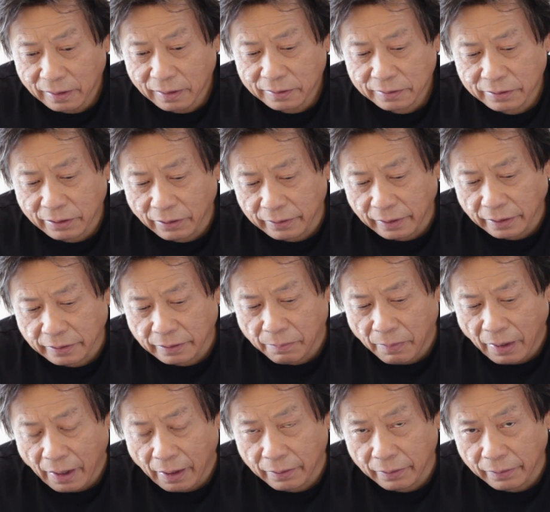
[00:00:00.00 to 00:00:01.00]
So it doesn't
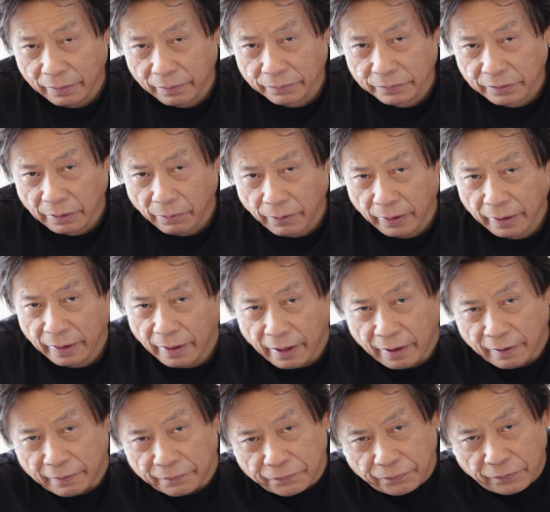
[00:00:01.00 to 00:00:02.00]
matter if someone
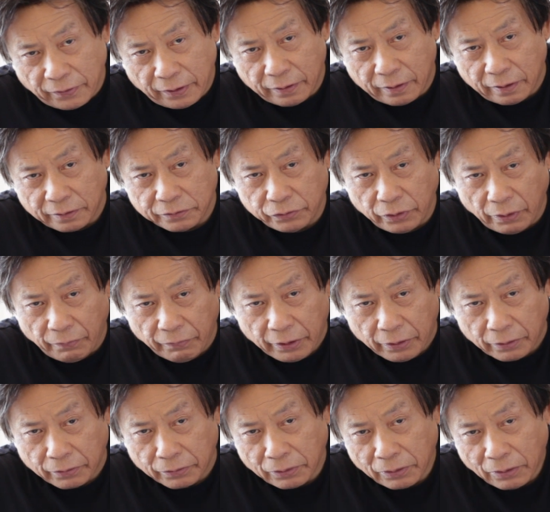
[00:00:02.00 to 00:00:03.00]
have fear that's
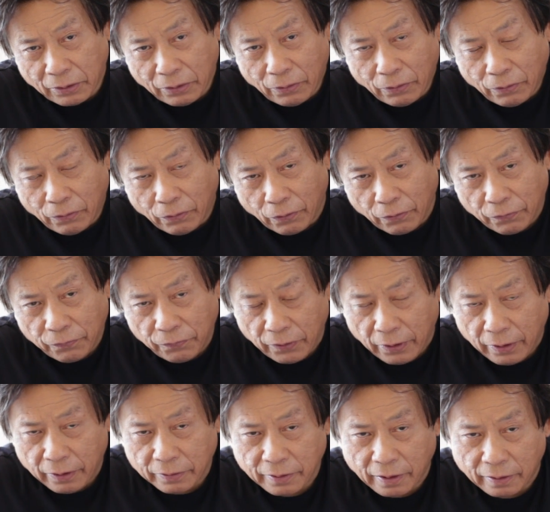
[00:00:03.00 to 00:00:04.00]
trivial or
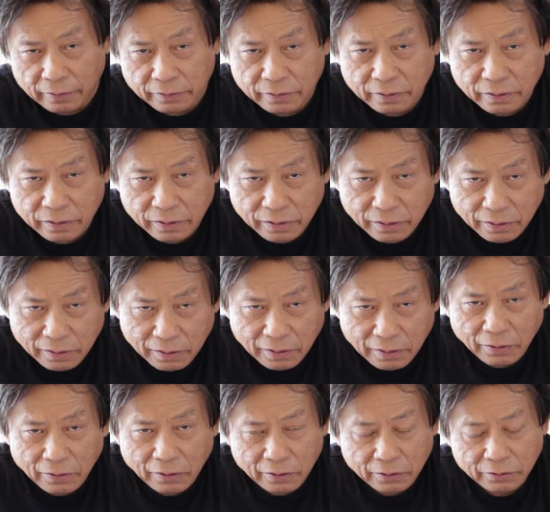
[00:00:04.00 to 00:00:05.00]
fear that's
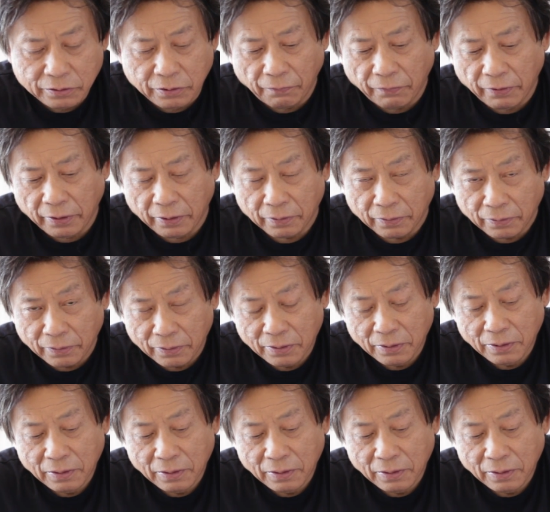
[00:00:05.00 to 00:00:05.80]
severe.